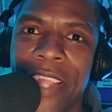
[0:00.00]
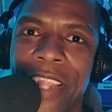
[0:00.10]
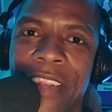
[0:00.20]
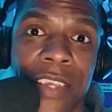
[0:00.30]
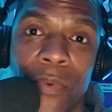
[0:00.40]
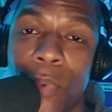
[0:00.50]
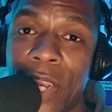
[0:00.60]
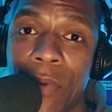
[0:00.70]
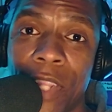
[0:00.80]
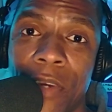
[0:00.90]
and we
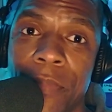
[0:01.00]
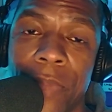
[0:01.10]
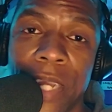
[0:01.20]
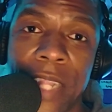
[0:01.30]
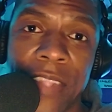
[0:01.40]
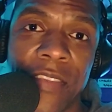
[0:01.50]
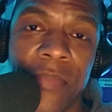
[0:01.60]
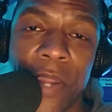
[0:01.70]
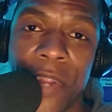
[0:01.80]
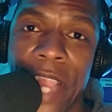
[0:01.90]
don't know, but that's
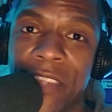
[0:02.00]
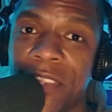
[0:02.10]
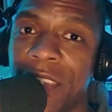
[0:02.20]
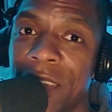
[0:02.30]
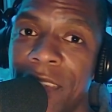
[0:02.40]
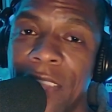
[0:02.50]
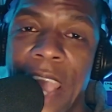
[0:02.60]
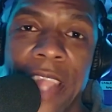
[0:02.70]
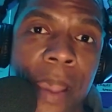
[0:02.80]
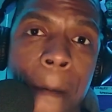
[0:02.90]
just my reaction to
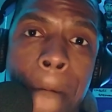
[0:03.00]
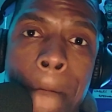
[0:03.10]
that.